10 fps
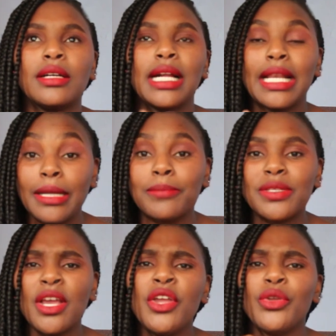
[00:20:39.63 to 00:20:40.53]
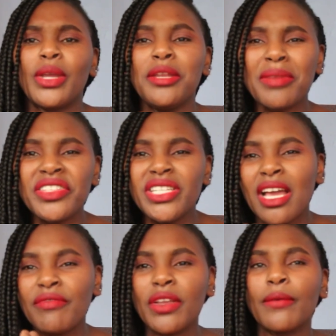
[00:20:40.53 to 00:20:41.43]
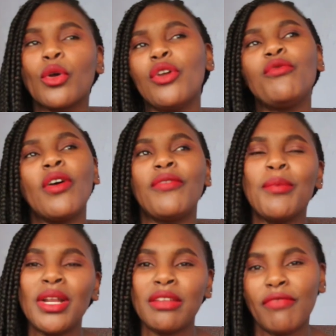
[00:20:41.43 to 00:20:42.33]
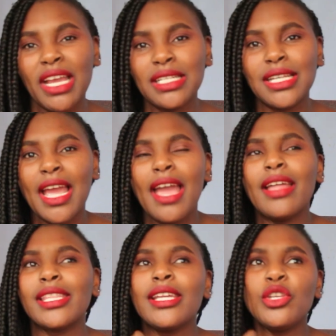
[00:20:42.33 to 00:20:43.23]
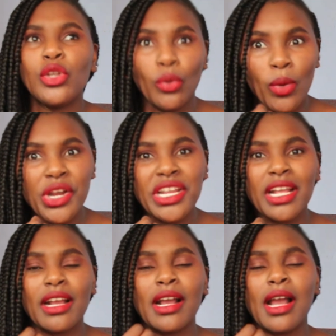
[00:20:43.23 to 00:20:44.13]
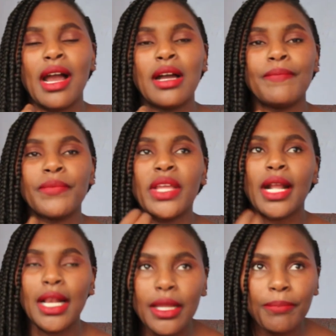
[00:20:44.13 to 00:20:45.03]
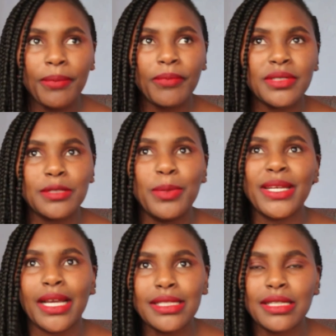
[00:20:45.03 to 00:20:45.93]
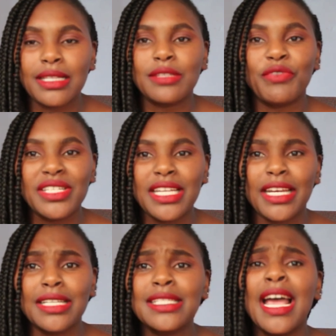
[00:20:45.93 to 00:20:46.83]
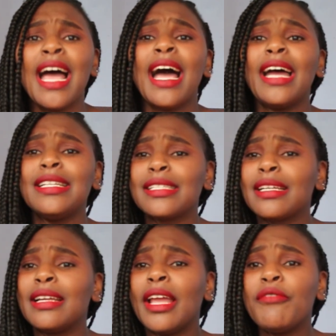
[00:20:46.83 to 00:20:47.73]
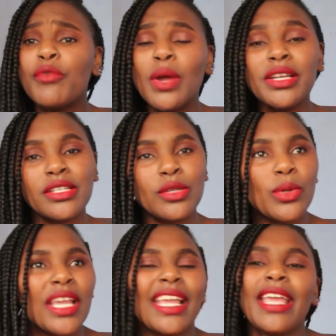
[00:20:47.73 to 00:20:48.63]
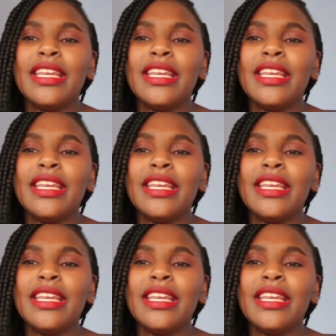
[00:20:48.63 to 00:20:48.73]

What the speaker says: clips, you can imagine going for a formal event and then you're wearing the clip suspenders, that's fasteners, and everyone is looking.